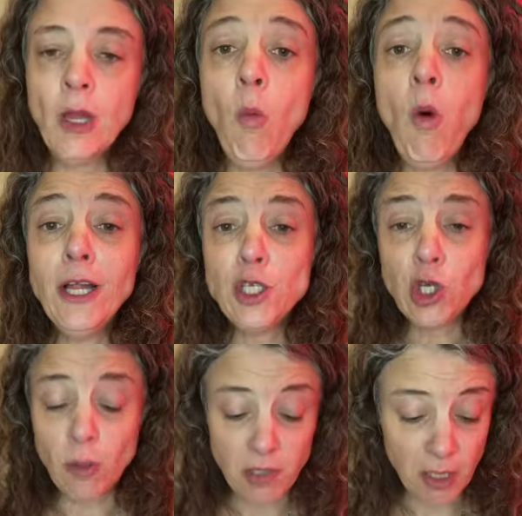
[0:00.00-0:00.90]
one
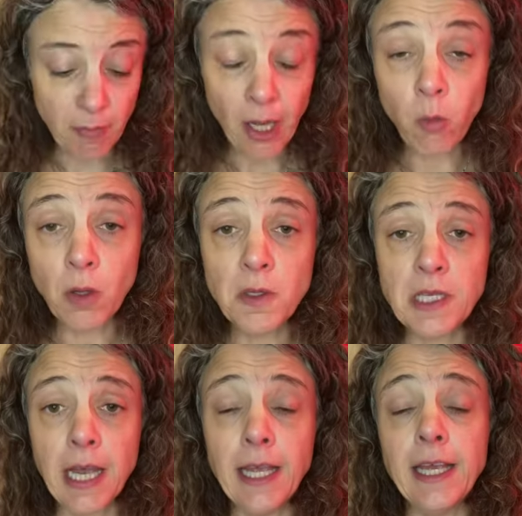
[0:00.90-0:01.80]
top tip I will
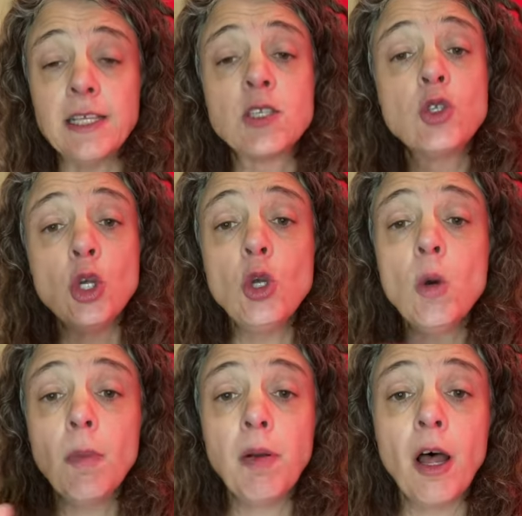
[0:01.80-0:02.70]
say is
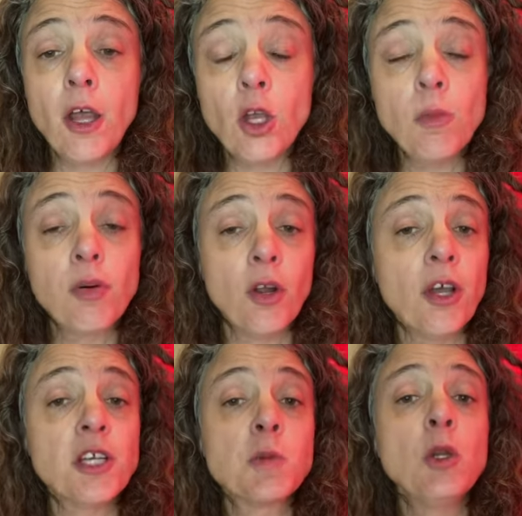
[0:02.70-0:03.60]
do apply your
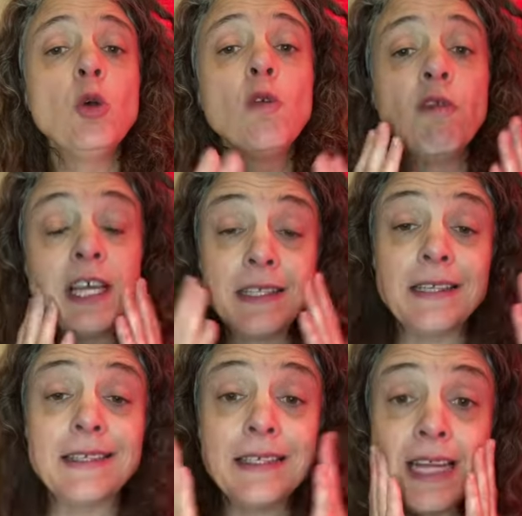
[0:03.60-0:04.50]
products when your face
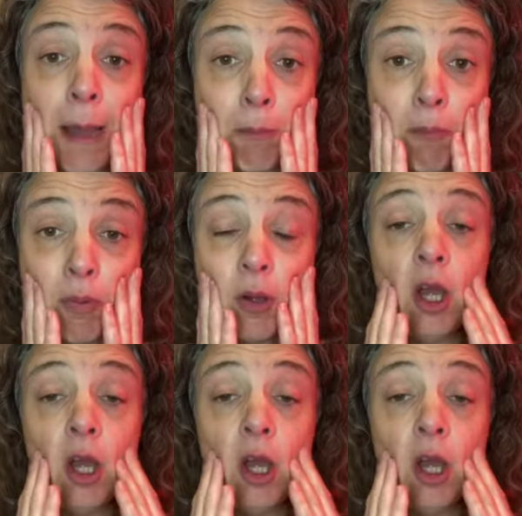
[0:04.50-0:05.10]
is damp,